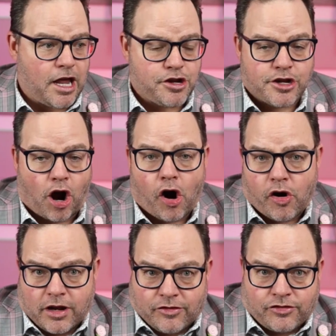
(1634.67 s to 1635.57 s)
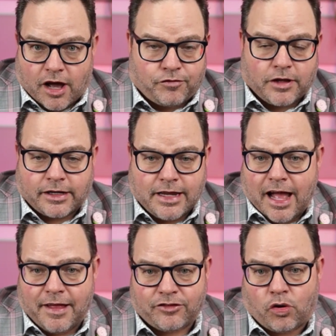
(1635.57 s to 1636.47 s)
yarn and stuff. Like, yeah,
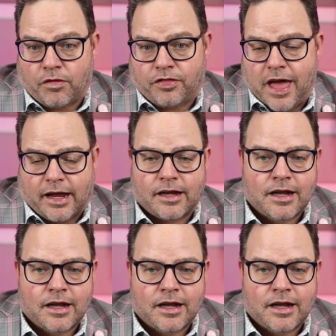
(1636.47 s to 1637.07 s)
that's a whole thing.